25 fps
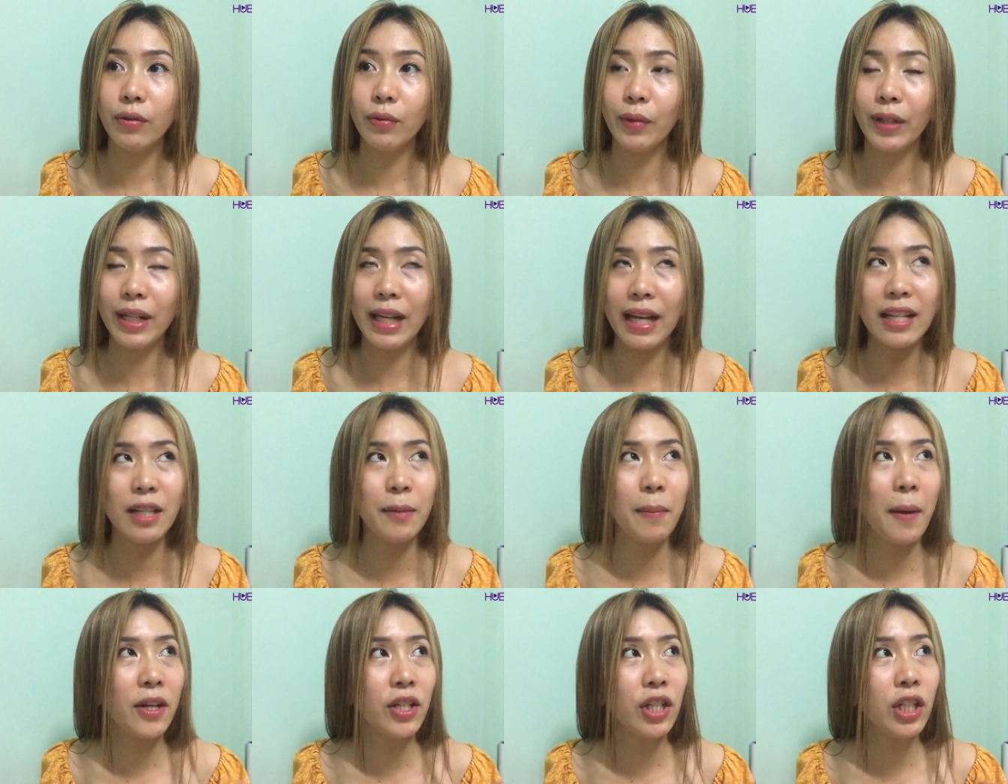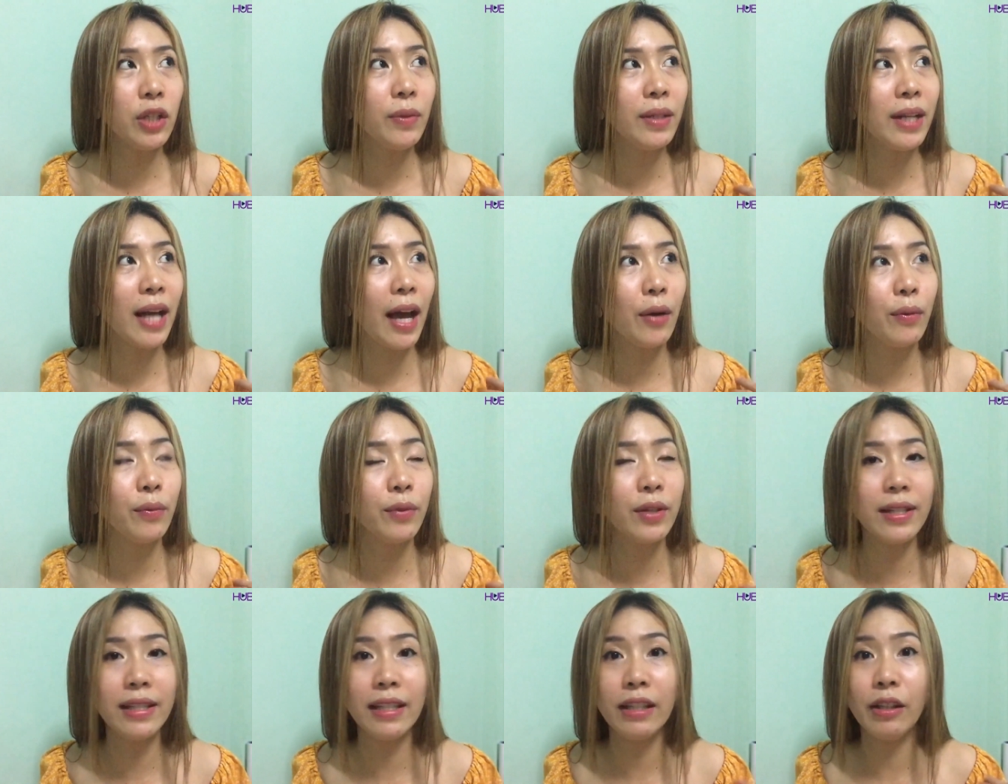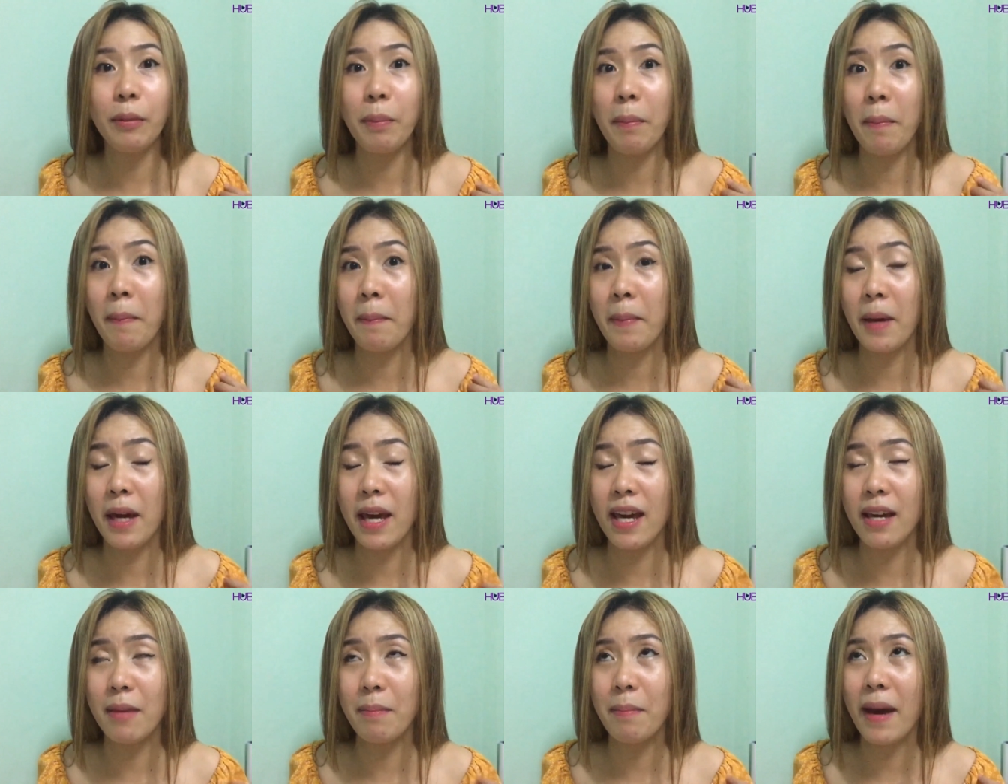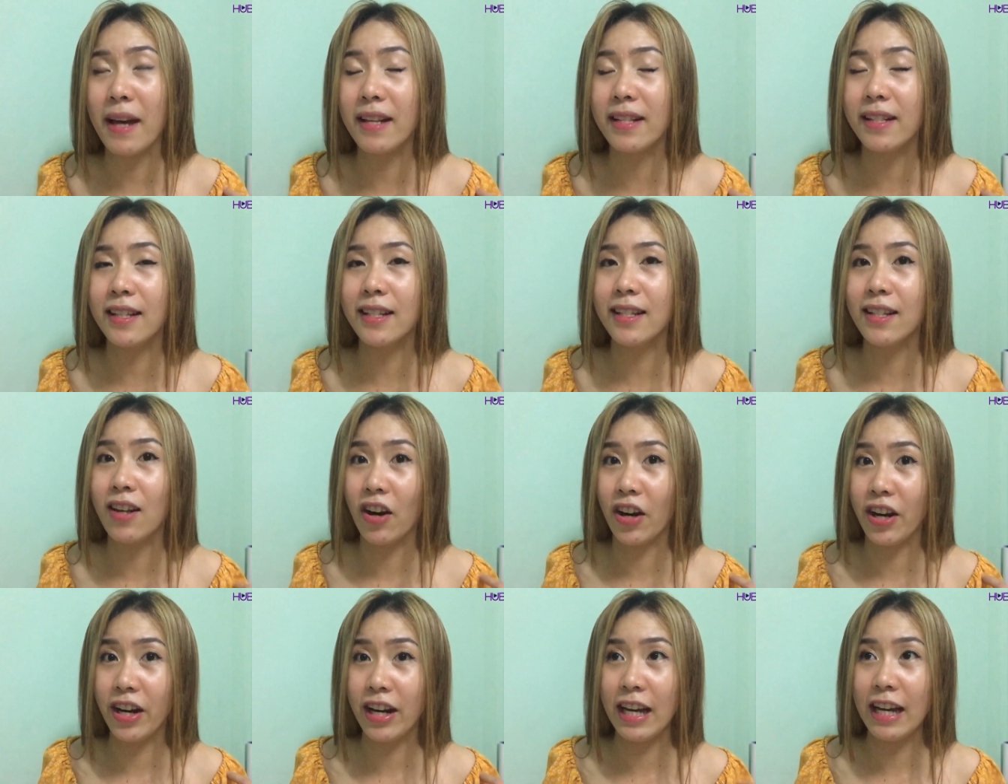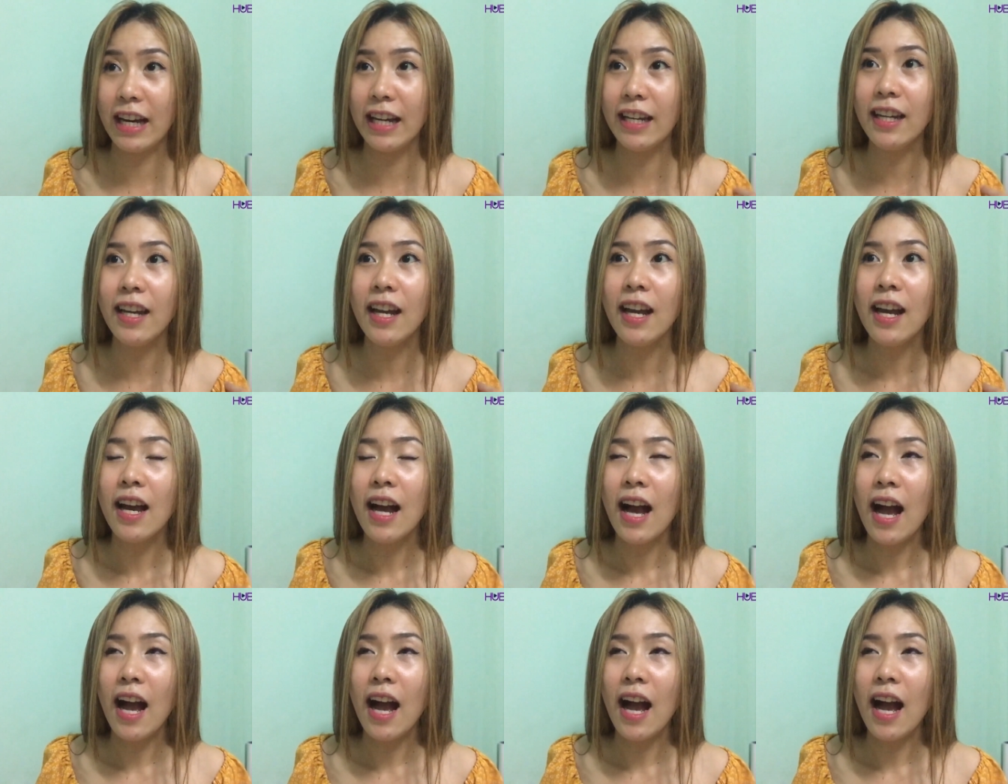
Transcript: But especially when I was still a, a pescatarian,